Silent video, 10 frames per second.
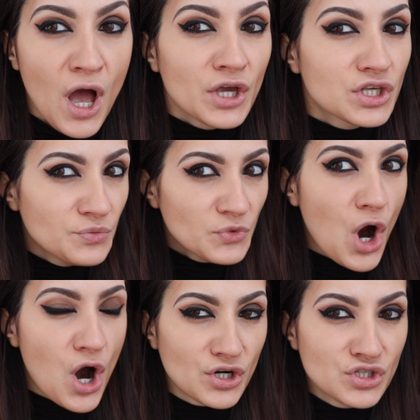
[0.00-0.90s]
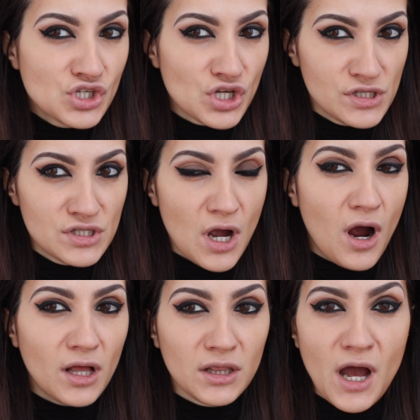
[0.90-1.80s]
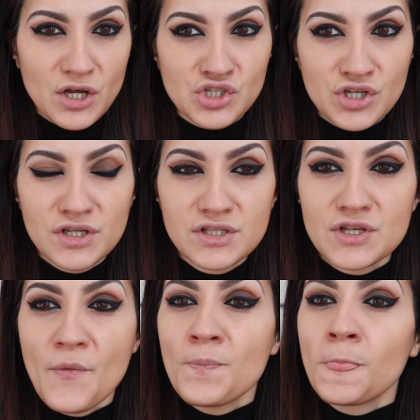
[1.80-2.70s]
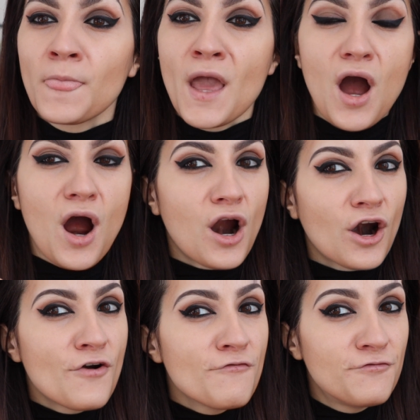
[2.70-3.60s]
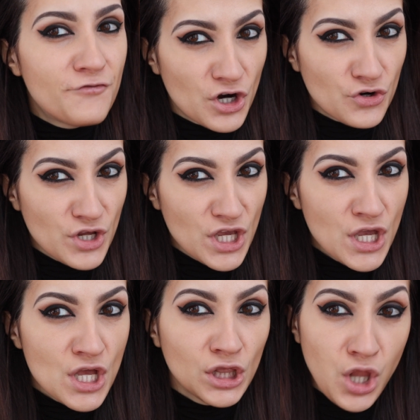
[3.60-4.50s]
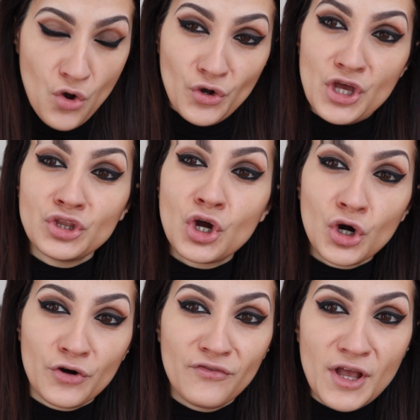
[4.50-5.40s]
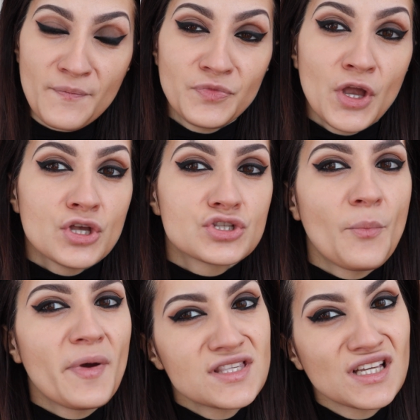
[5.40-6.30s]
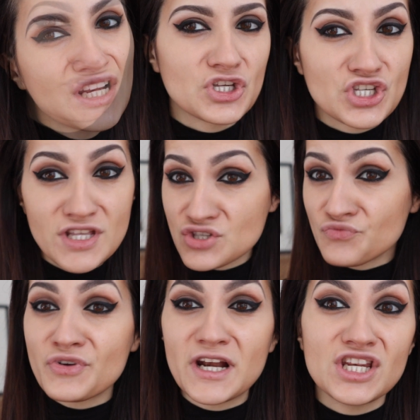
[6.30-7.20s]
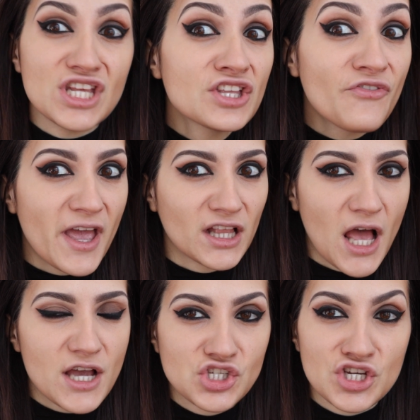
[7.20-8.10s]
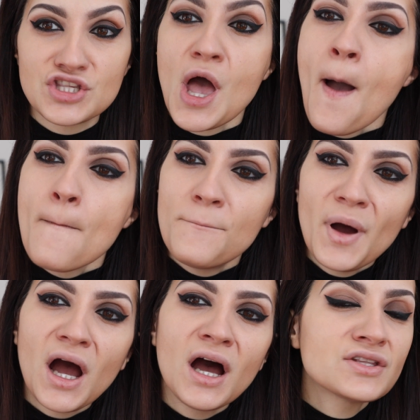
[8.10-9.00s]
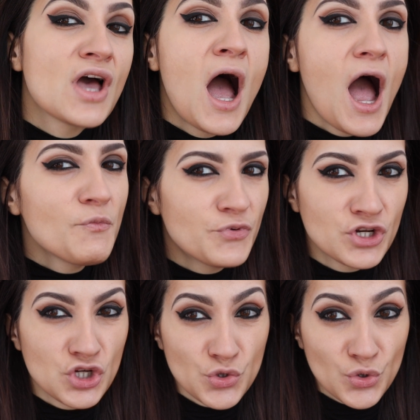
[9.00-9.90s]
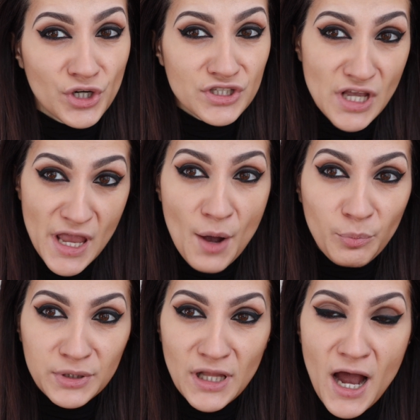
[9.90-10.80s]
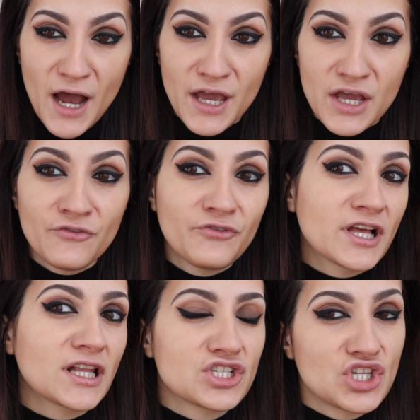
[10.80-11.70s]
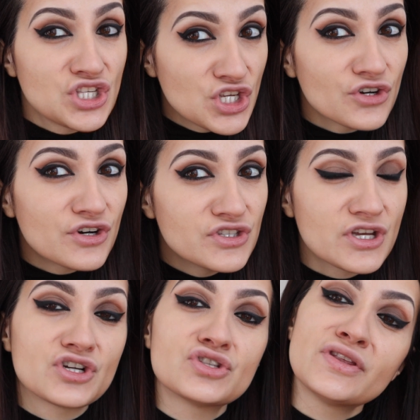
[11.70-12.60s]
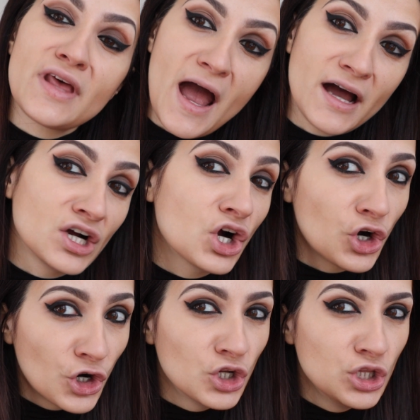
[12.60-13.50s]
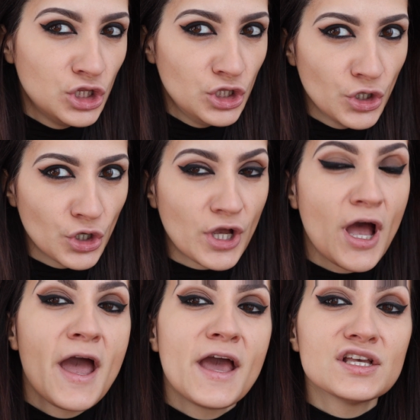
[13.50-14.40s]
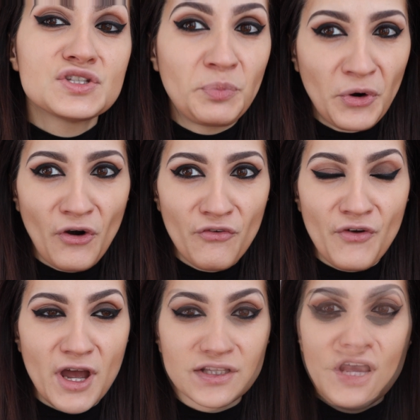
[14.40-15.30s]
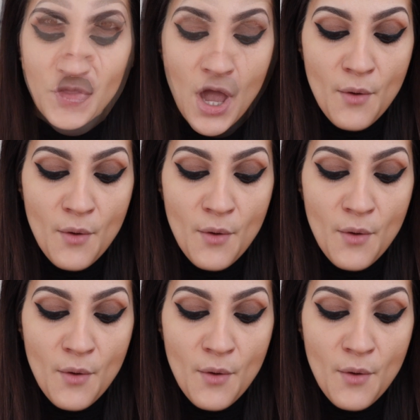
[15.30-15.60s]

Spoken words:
Kim Kardashian's eyelashes are very long and curvy, so basically she doesn't really need fake lashes, but I'm pretty sure they apply fake lashes here and there so that her look is perfect.